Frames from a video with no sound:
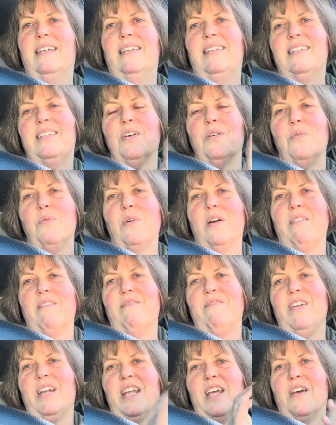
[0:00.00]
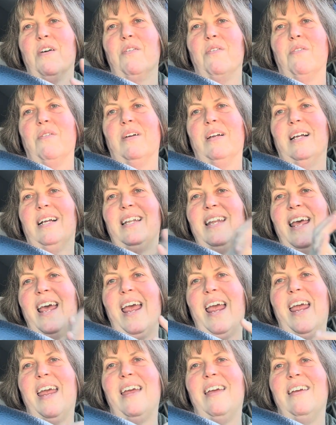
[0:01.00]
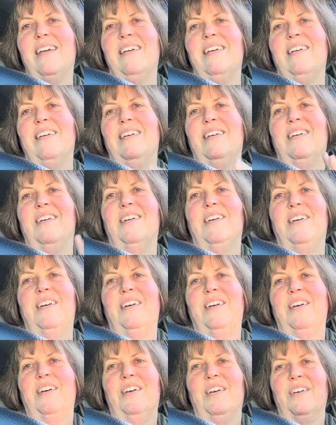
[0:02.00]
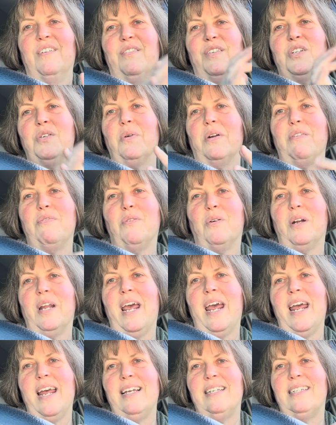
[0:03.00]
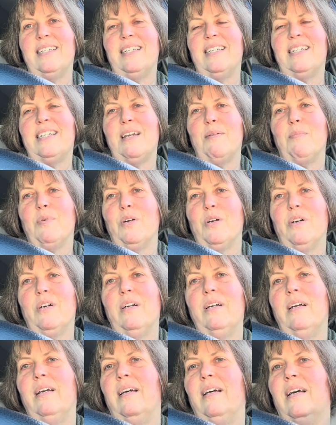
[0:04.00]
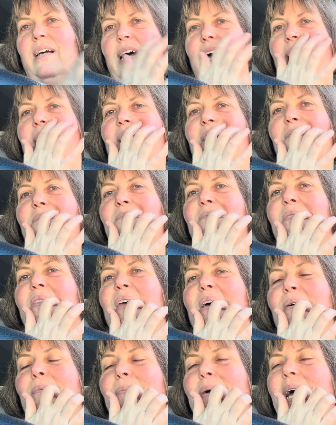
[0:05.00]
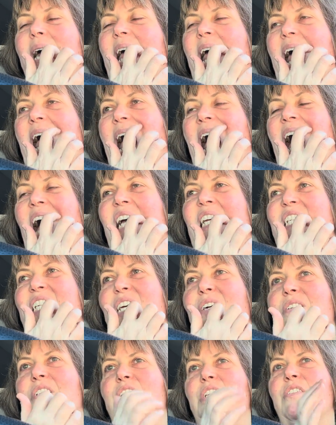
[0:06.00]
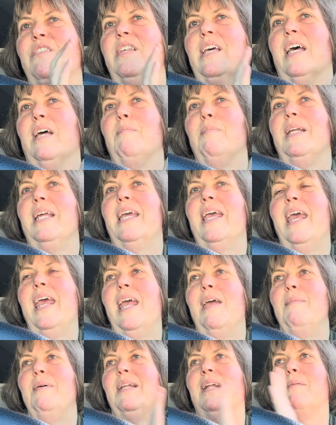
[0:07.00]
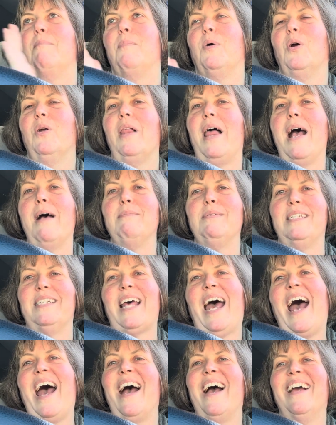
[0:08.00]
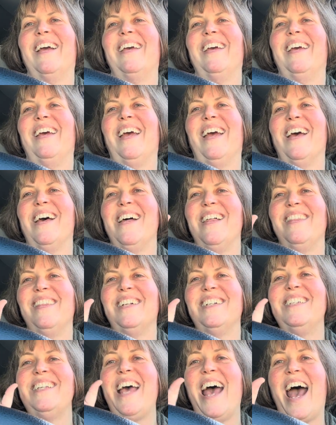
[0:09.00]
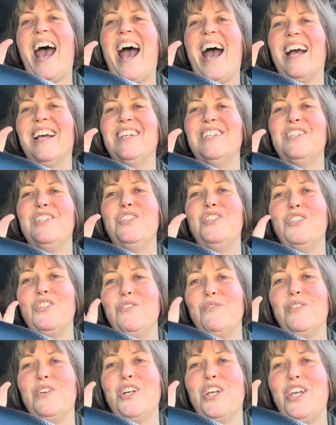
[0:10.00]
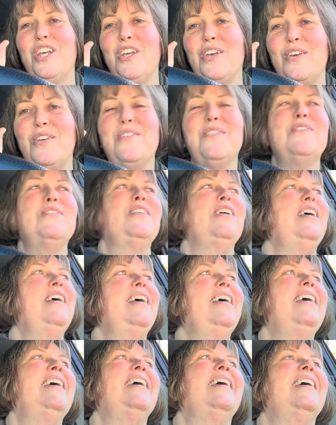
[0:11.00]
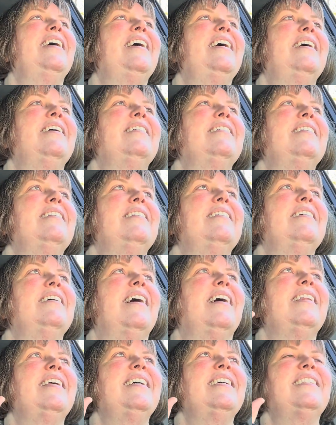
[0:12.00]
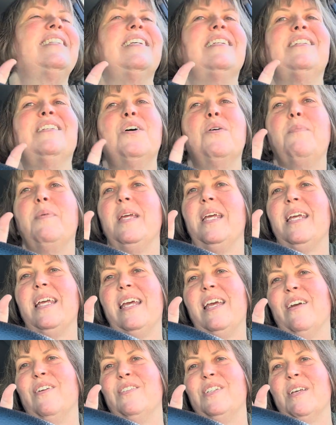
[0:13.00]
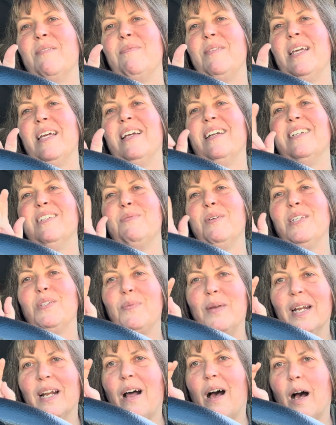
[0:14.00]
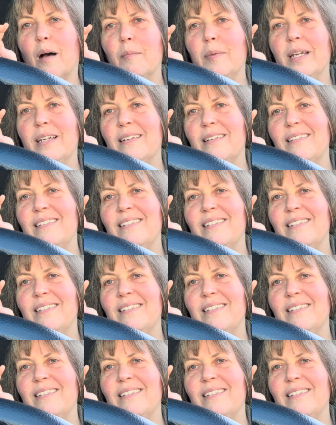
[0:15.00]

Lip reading: So 1 video a day for 24 days in December. But I'll show it to you then. But it came in a burlap sack, and the tag is super cute. I think it says no peeking or something, and it's supposed to be in Hobbit